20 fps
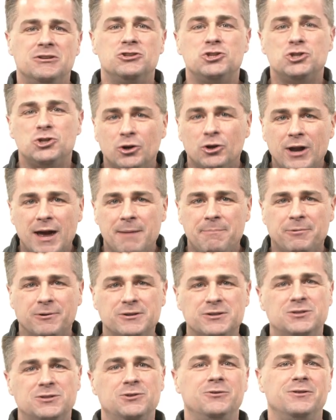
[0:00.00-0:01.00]
should I
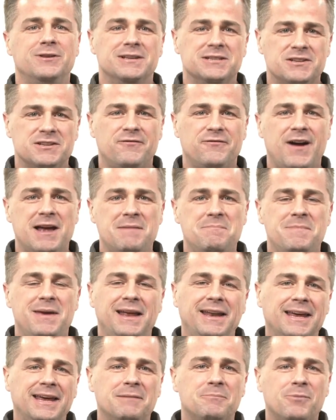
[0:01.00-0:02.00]
pursue this to find
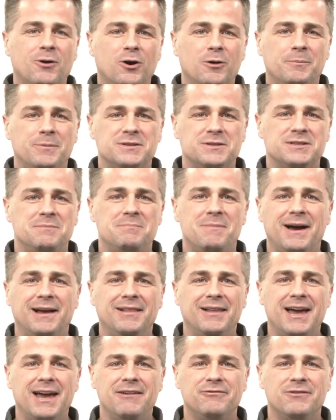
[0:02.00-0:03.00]
meaning and purpose in my
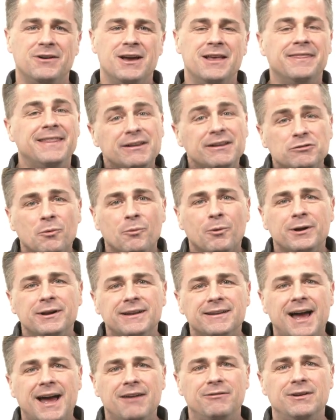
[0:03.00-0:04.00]
life? That's what we're
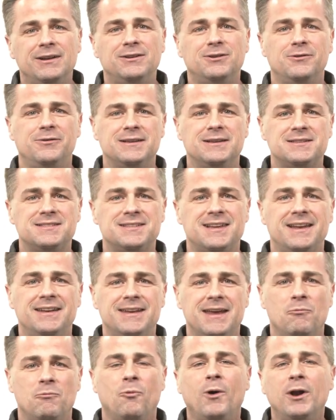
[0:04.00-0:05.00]
going to dive into this
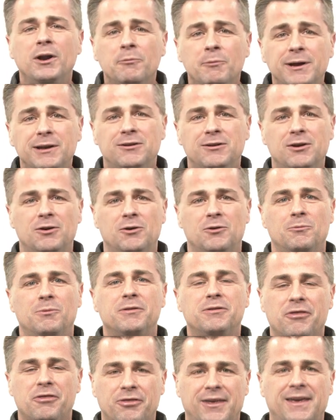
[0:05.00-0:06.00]
Sunday. What do we do
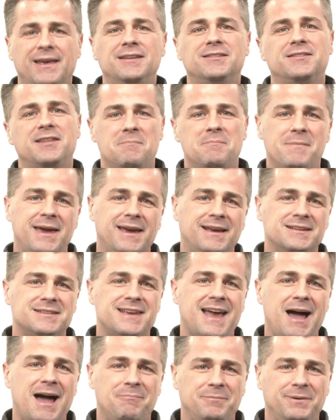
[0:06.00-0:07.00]
with the things that make
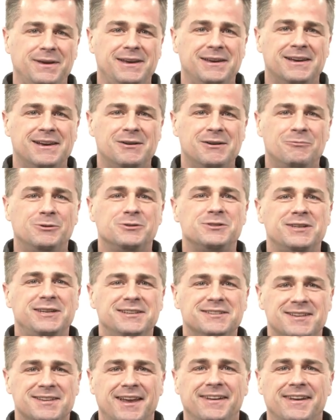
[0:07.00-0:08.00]
us happy? We'll see
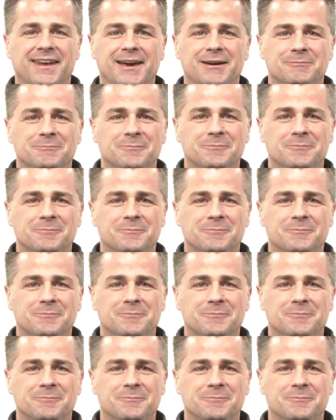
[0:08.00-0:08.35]
you Sunday.